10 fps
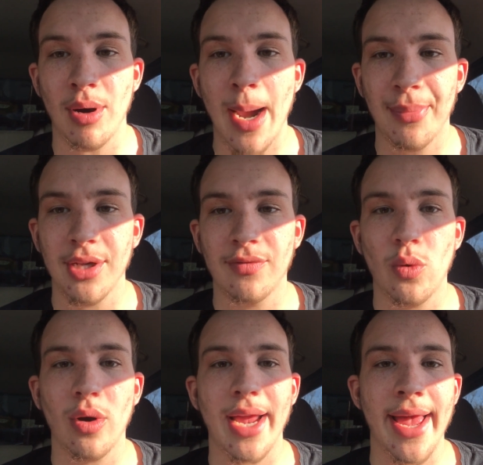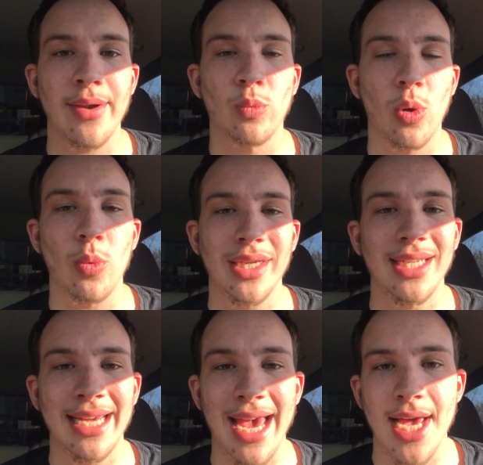property for and what we
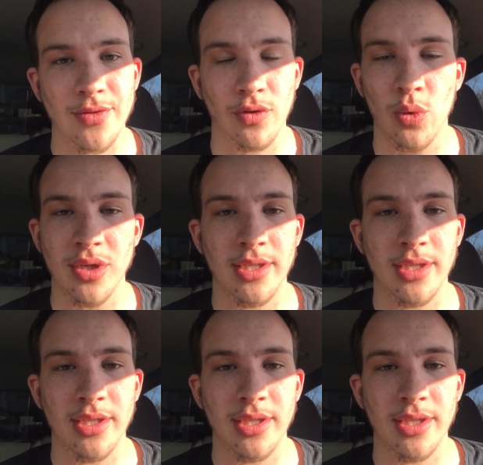could cash flow.